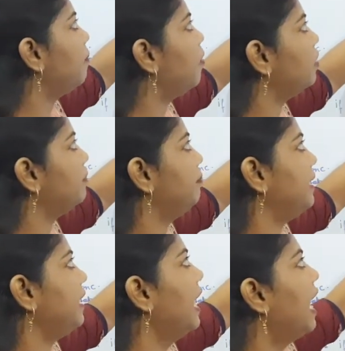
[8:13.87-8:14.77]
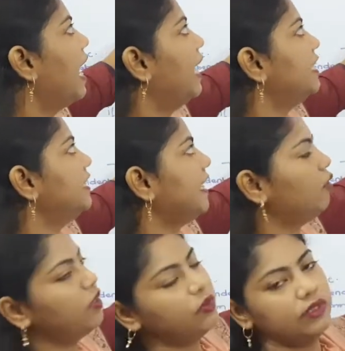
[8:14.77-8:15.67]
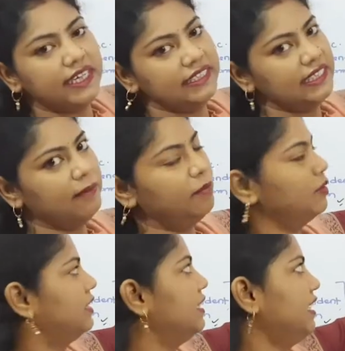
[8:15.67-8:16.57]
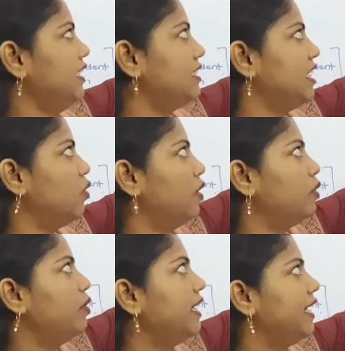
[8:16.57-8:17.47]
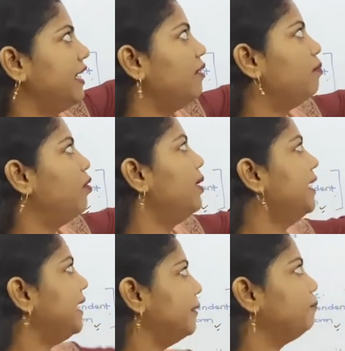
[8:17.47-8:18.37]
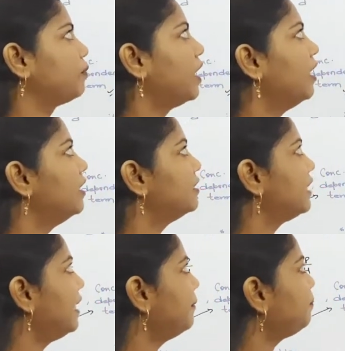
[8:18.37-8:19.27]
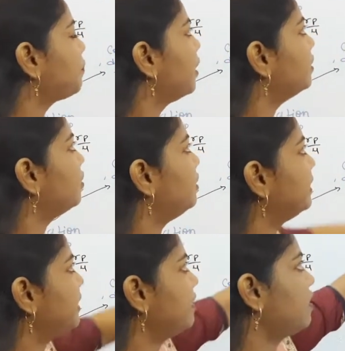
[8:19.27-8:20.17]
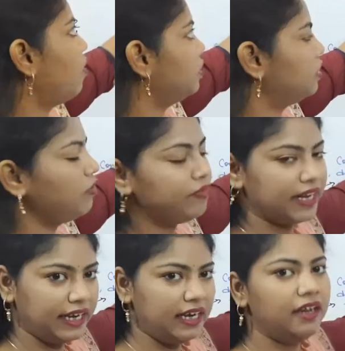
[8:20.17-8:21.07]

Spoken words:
upon B is equal to Kc upon C is equal to Kd upon D. See, so this is also very